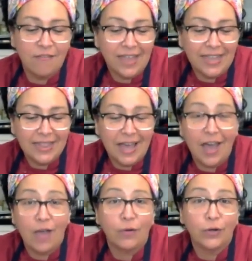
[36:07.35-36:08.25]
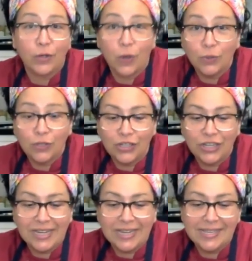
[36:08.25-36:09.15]
feta or goat
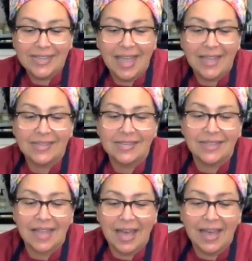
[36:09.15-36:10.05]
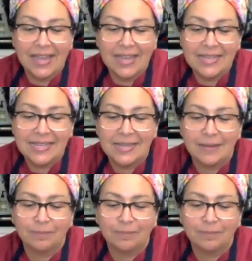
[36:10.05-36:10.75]
cheese, and sliced